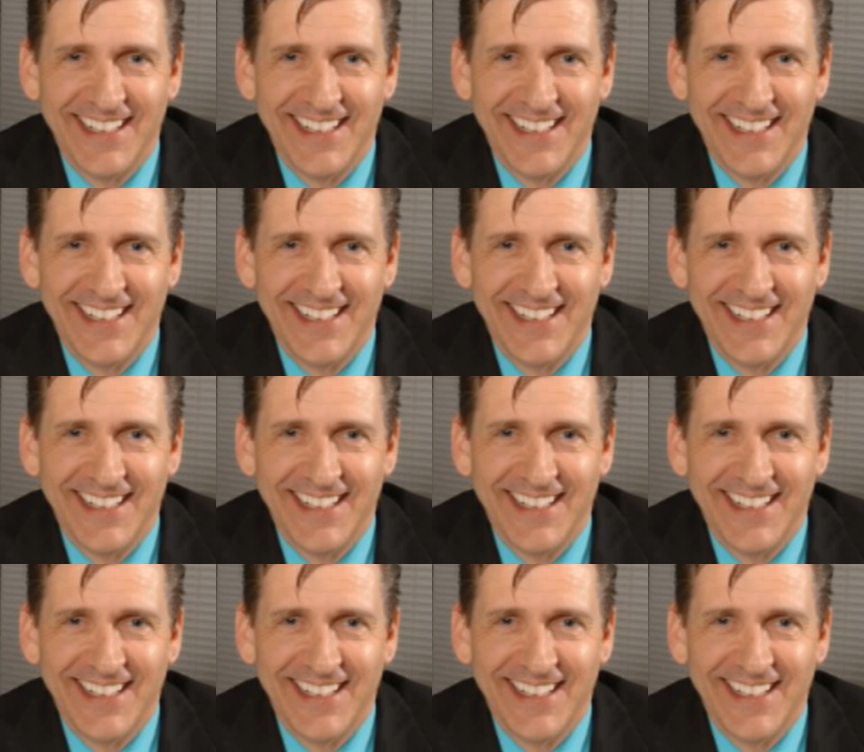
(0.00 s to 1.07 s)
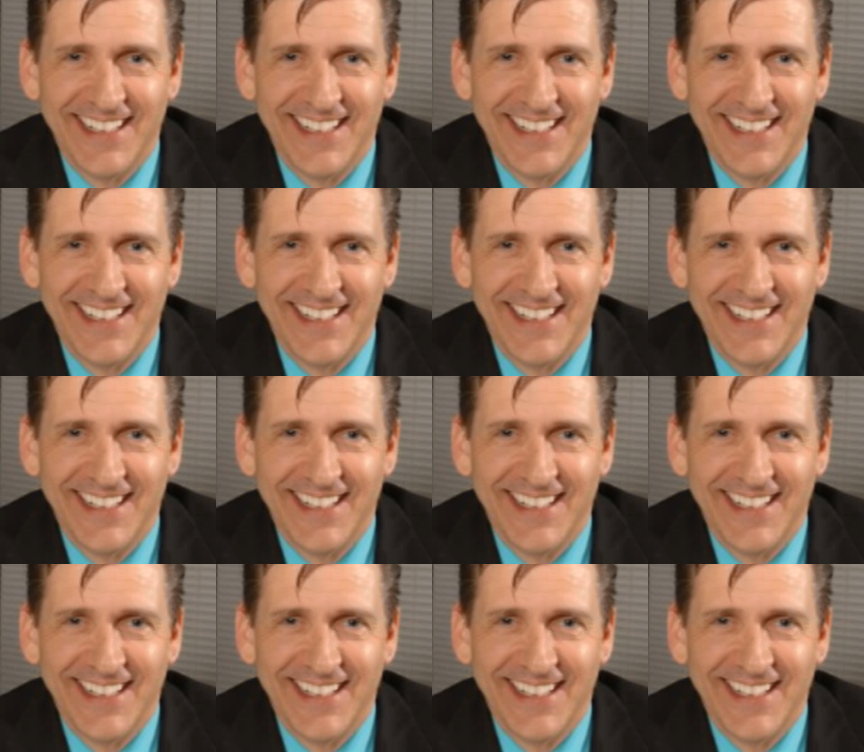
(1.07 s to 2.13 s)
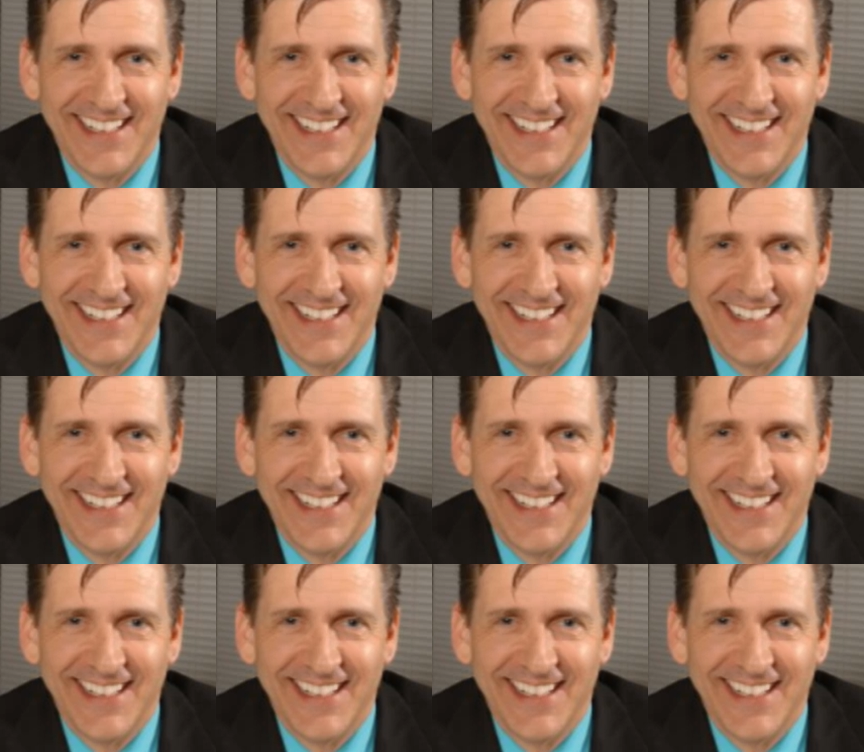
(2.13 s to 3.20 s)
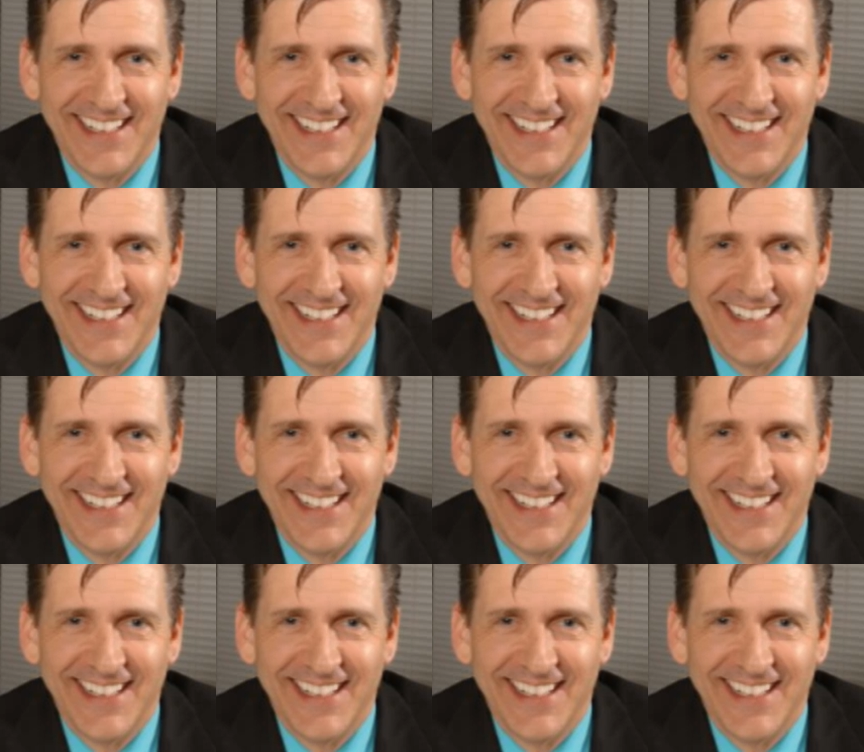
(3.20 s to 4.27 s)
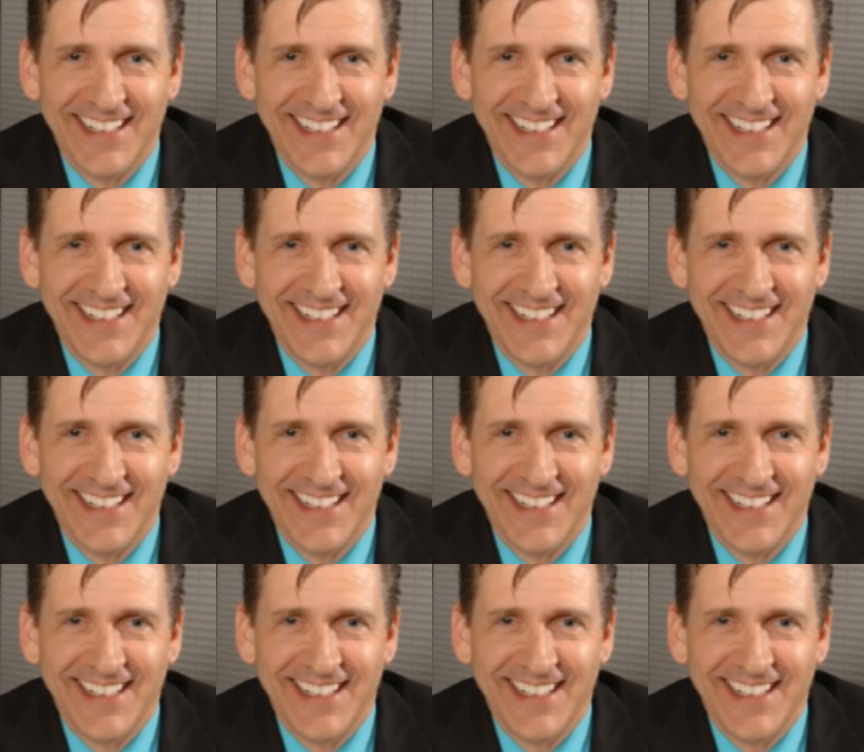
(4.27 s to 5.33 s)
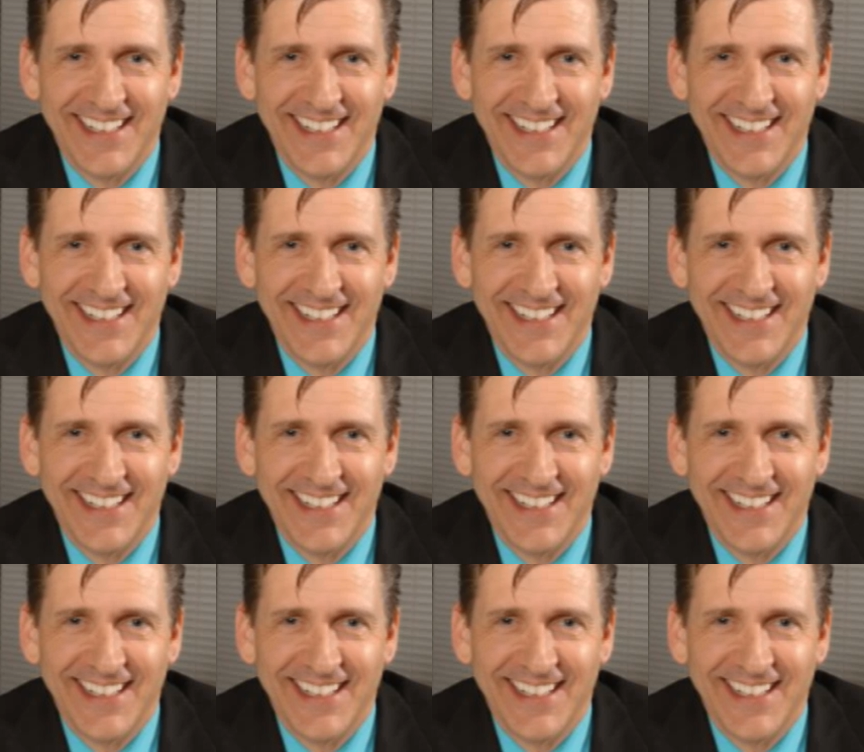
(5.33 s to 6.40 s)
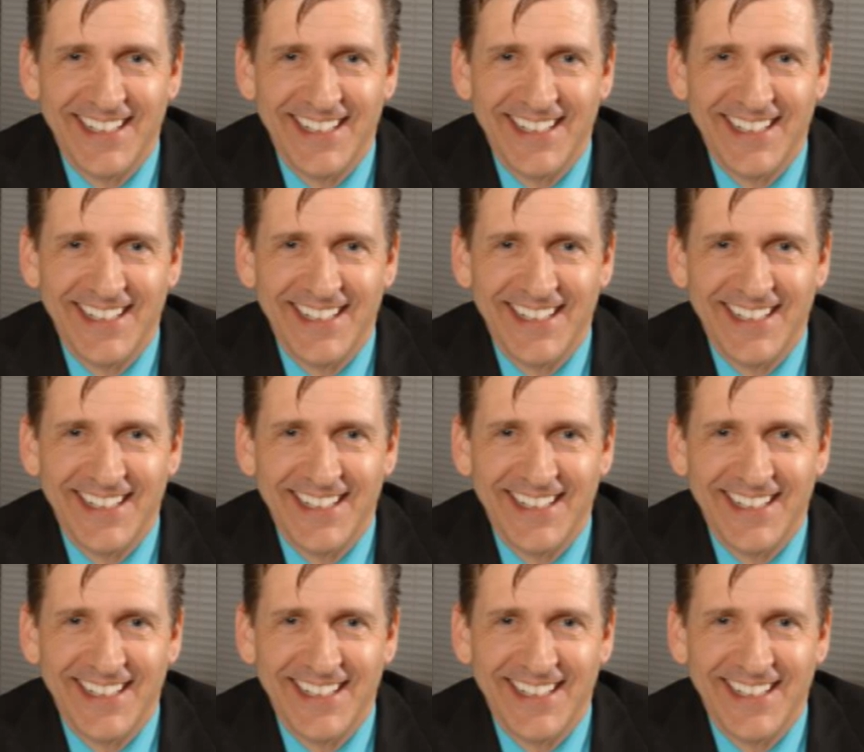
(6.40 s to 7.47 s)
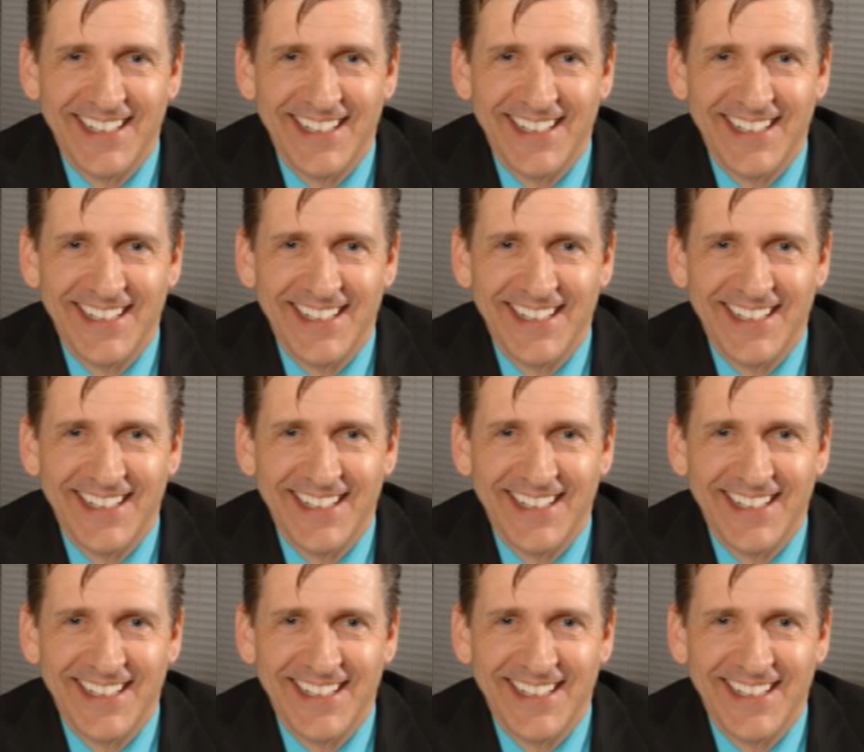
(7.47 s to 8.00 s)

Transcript: (no lip movement)